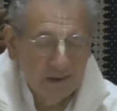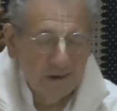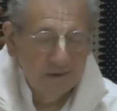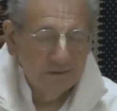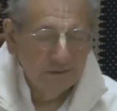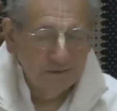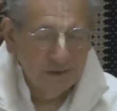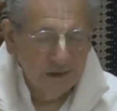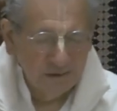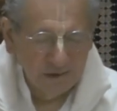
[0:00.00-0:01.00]
and
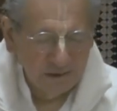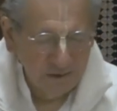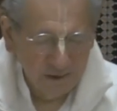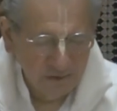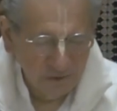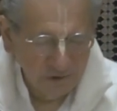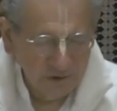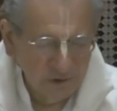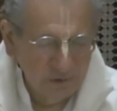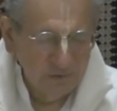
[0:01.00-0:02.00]
they they can
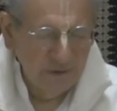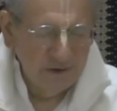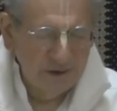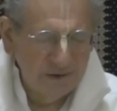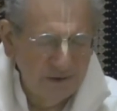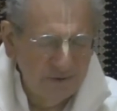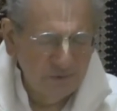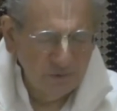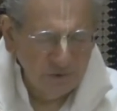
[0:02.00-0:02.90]
also and then if you